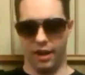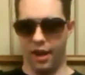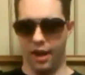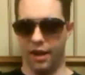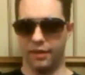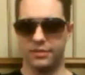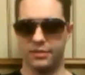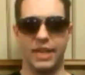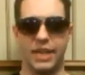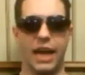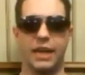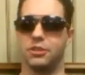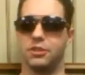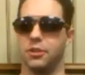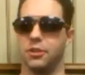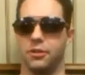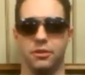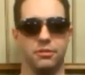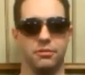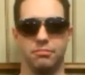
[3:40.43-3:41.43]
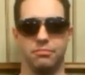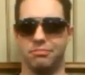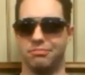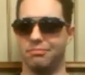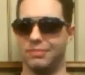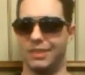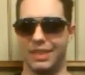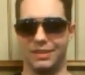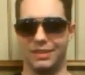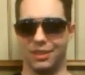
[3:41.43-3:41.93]
Uh, Dexter
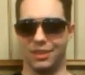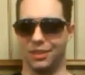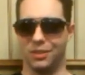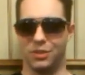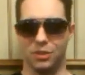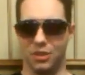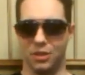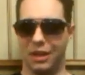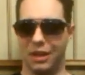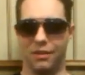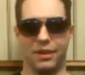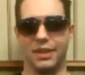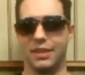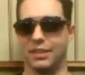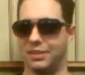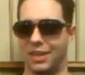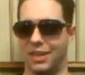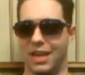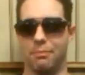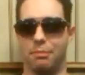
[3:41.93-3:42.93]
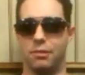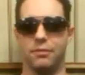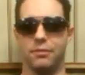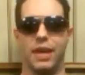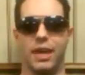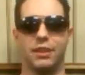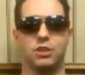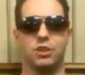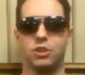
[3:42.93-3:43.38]
is a glaring example of that.